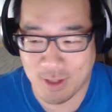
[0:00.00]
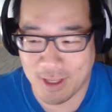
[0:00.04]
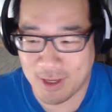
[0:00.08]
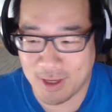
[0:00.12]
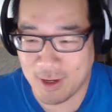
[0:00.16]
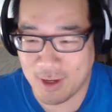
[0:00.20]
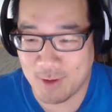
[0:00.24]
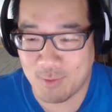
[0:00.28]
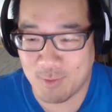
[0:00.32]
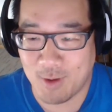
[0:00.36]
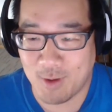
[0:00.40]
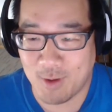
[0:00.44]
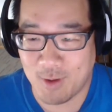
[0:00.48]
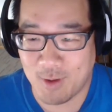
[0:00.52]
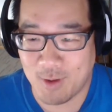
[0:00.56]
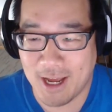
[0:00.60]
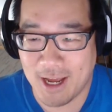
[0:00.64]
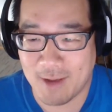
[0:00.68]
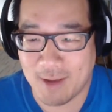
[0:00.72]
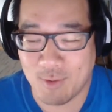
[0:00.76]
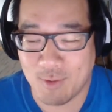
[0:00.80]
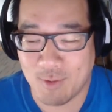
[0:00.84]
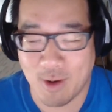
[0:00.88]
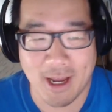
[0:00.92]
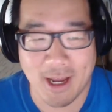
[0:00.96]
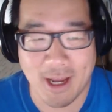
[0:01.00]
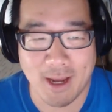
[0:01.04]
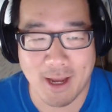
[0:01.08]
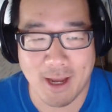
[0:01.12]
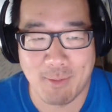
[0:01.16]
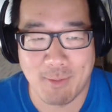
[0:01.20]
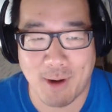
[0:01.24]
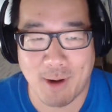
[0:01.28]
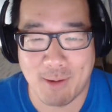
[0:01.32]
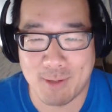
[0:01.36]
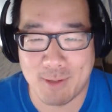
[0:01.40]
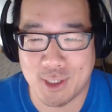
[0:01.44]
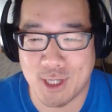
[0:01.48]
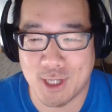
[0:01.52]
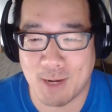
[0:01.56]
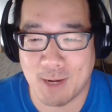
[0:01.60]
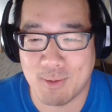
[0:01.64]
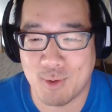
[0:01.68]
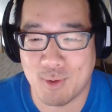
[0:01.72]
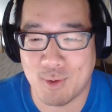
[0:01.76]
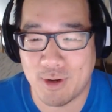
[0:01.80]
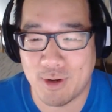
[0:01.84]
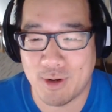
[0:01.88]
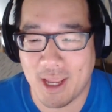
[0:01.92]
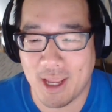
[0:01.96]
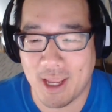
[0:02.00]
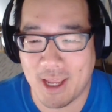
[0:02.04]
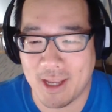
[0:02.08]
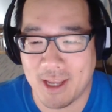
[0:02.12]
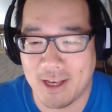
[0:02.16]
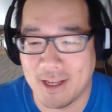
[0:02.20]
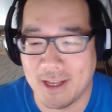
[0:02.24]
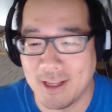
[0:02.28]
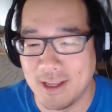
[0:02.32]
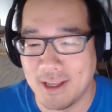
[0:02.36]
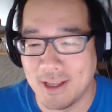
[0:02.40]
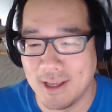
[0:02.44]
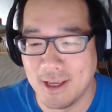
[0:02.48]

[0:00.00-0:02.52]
it's really good, why not? Why not a barbershop quartet?